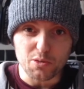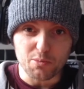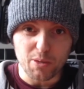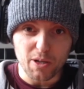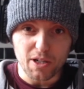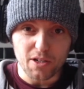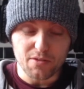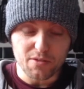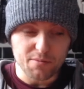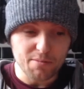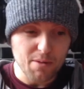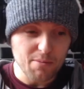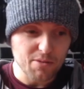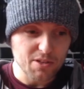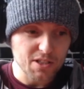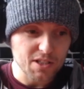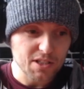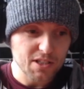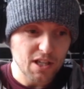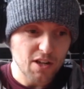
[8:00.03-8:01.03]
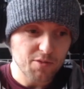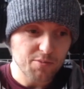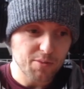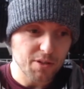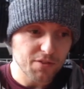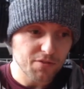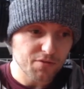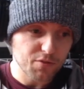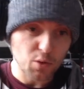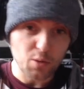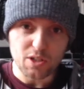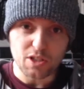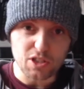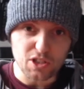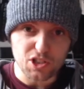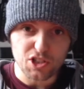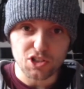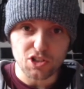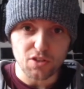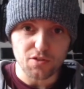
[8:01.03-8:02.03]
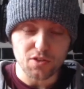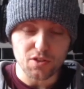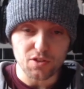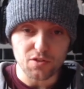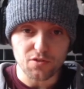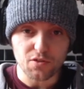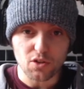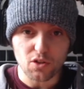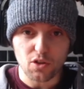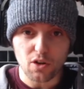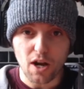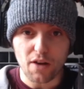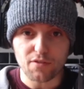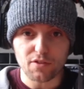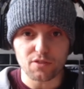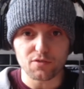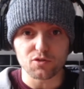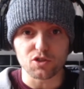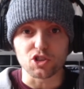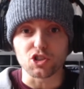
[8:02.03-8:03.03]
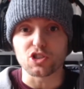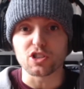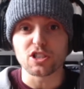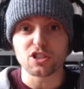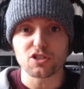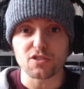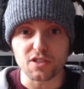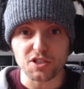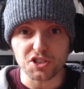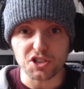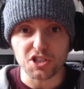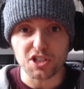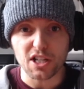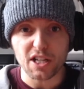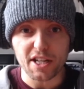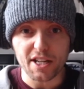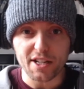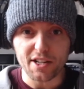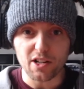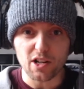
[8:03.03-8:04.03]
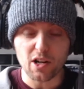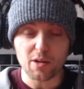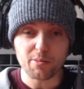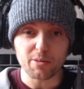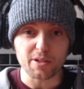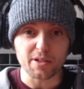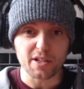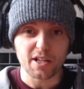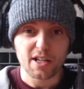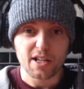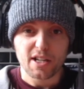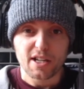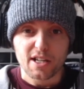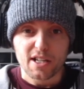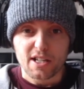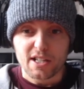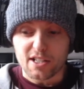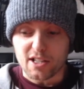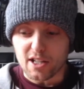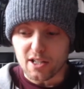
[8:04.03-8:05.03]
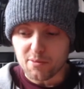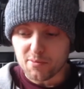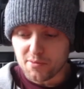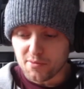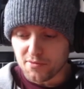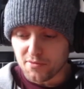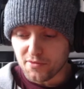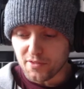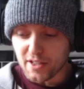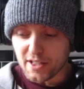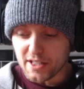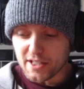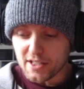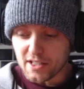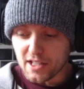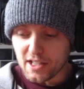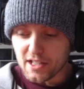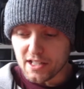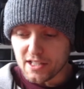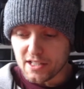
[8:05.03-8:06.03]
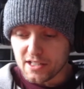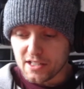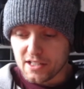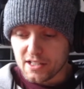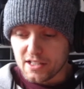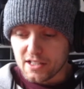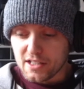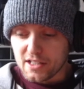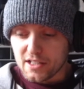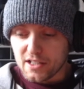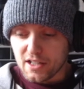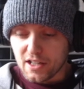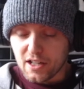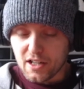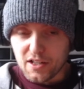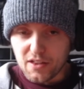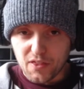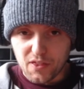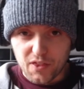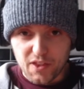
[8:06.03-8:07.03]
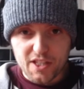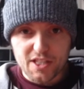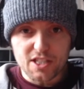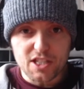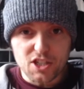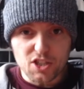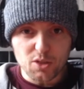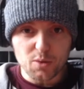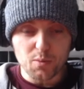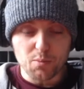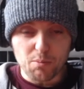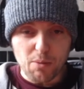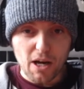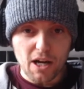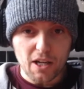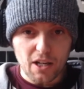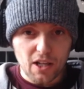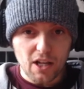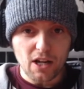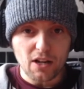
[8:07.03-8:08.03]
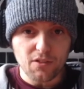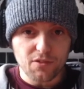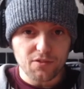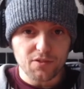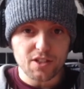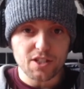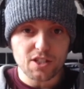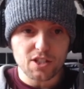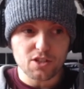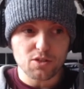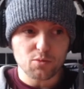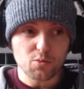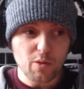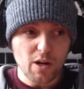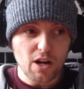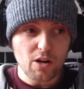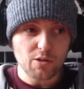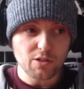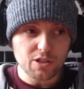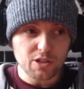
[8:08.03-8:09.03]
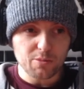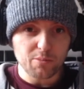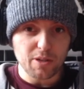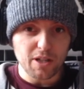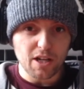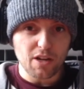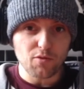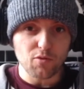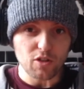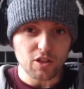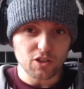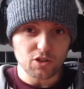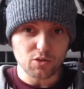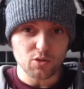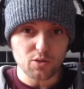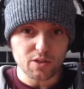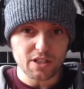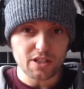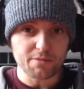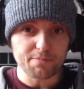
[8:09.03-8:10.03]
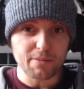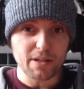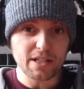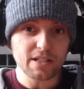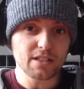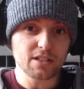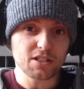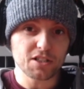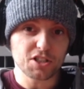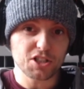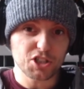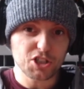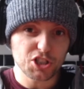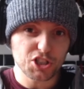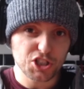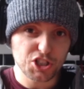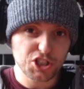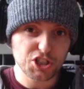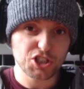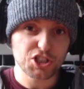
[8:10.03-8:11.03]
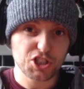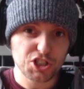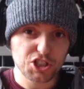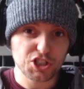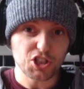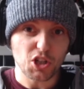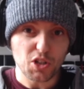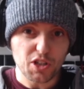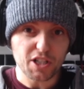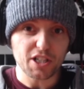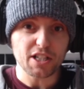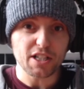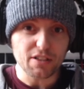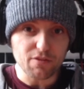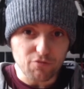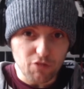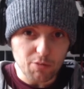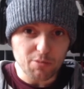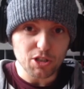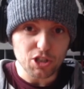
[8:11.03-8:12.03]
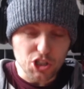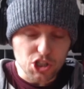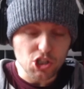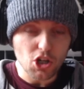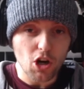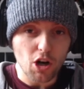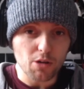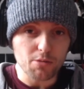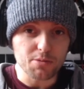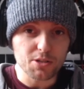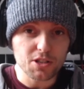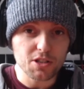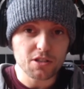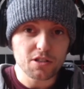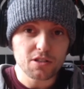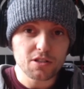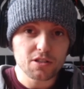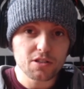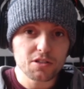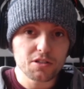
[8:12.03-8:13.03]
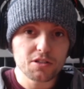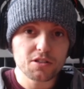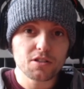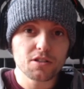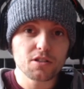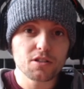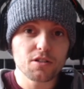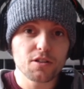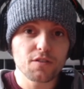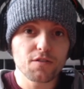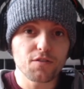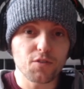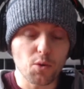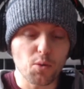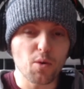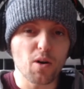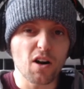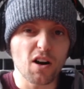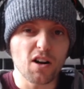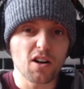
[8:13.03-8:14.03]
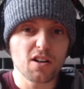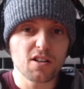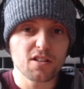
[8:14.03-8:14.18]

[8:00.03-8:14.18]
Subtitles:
by other members of staff by throwing stuff on the floor after I've just literally just cleaned it up, and like feeling like this isn't my life, this isn't where I want to be. I've worked all these meaningless, shockingly rubbish jobs for what?